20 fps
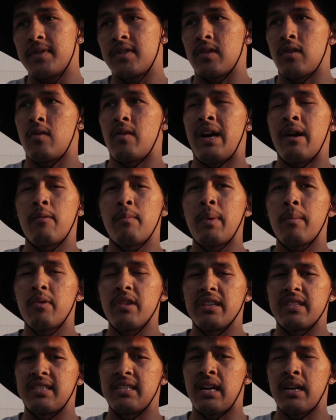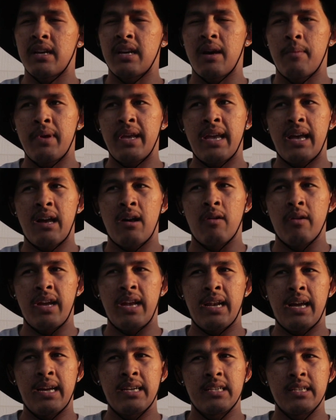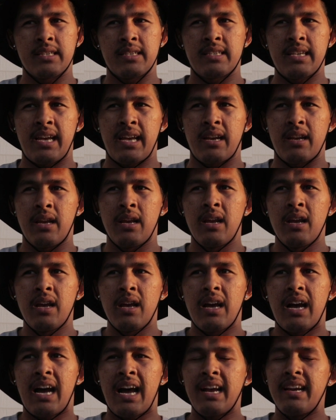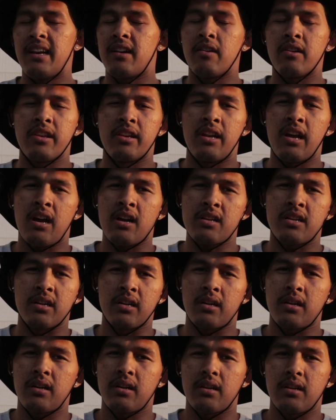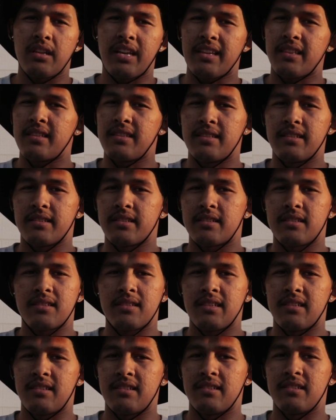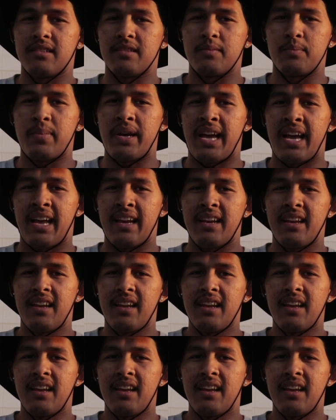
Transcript: So I remember the sun coming out, and I just said, I need to go to the doctor, like this is just bad.